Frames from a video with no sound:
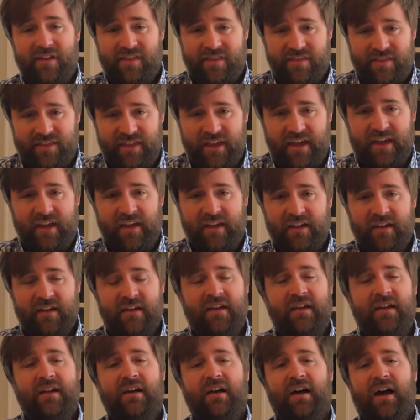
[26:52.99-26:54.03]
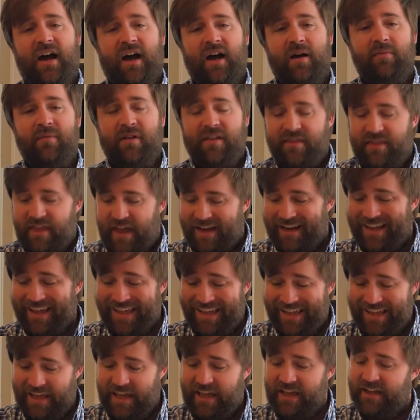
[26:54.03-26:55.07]
thing that
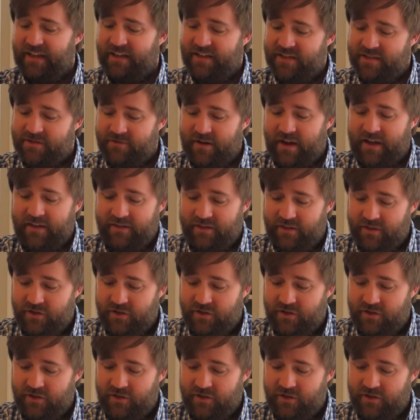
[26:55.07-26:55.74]
he is, right?